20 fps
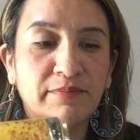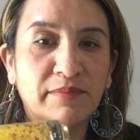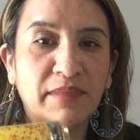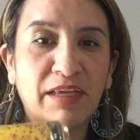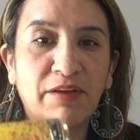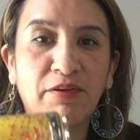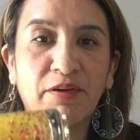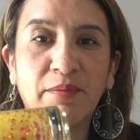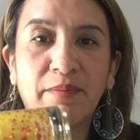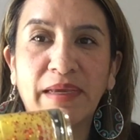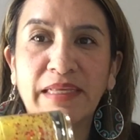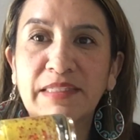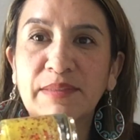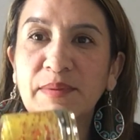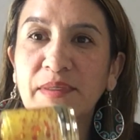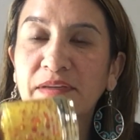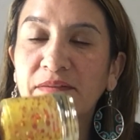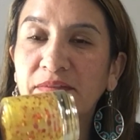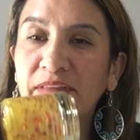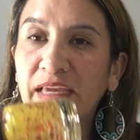It reminds
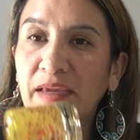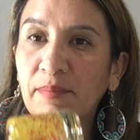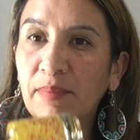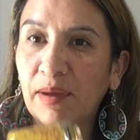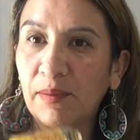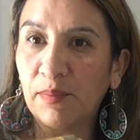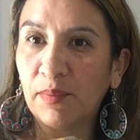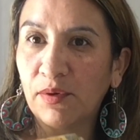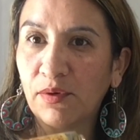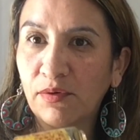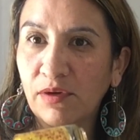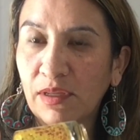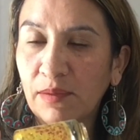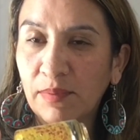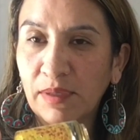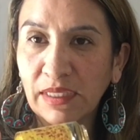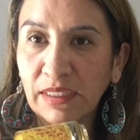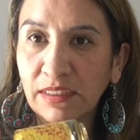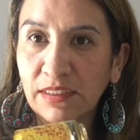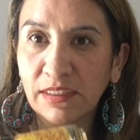me of like pepperoni
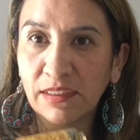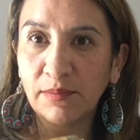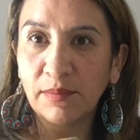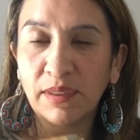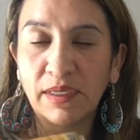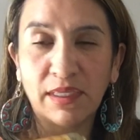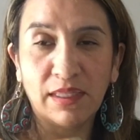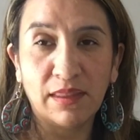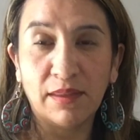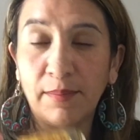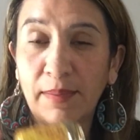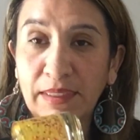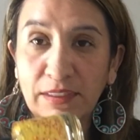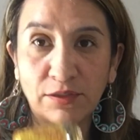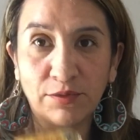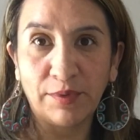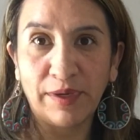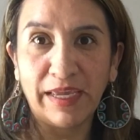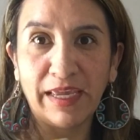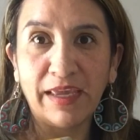pizza, but in the
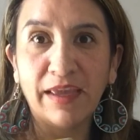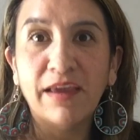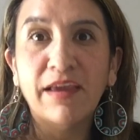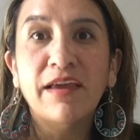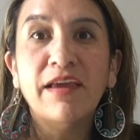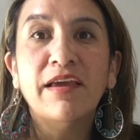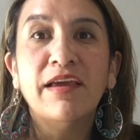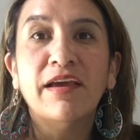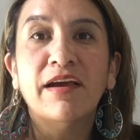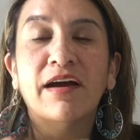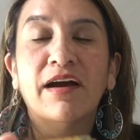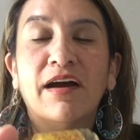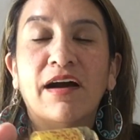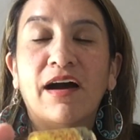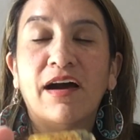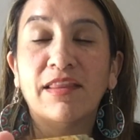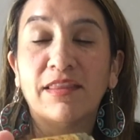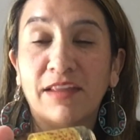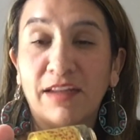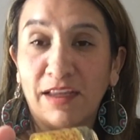best way
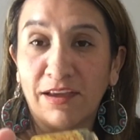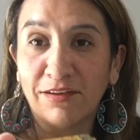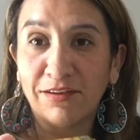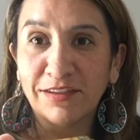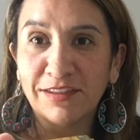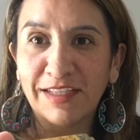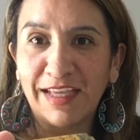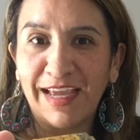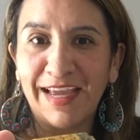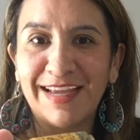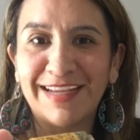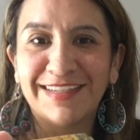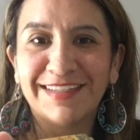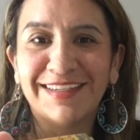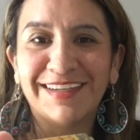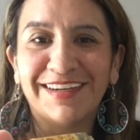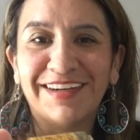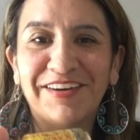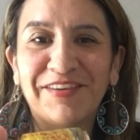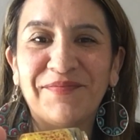on the nails.
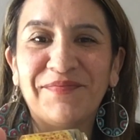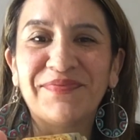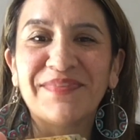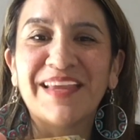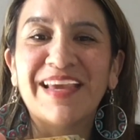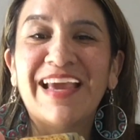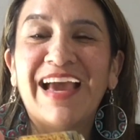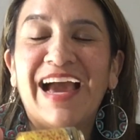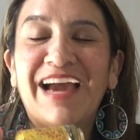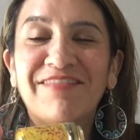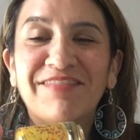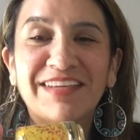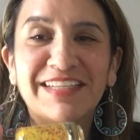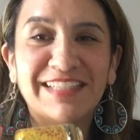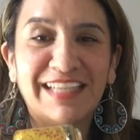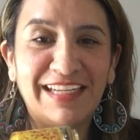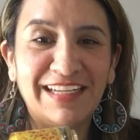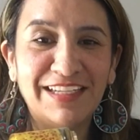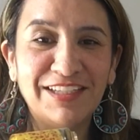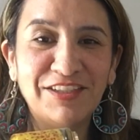And I'm
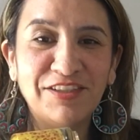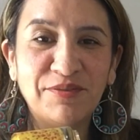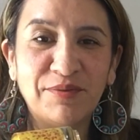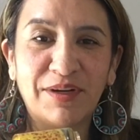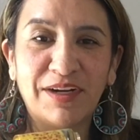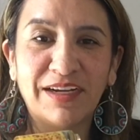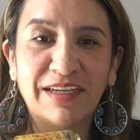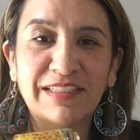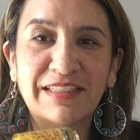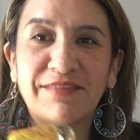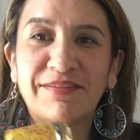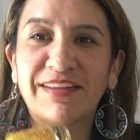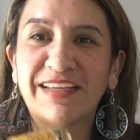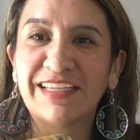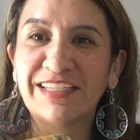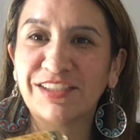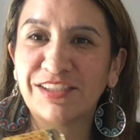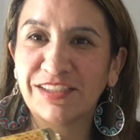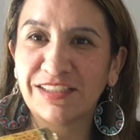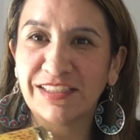excited to wear it because I feel like
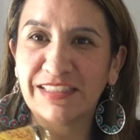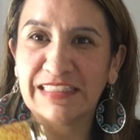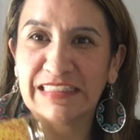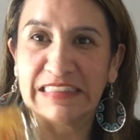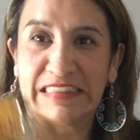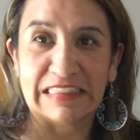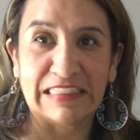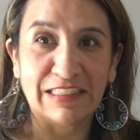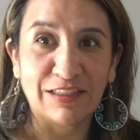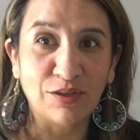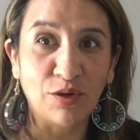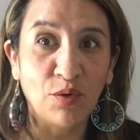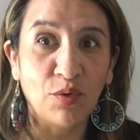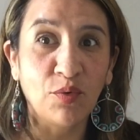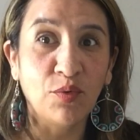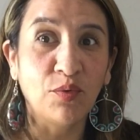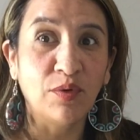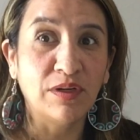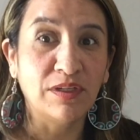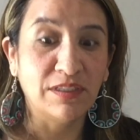it's just
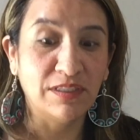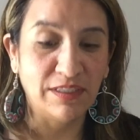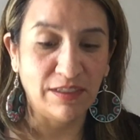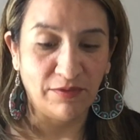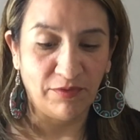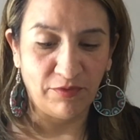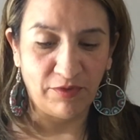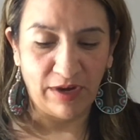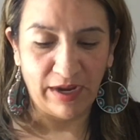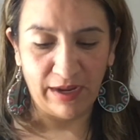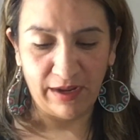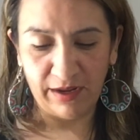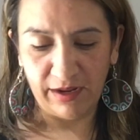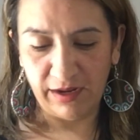so different.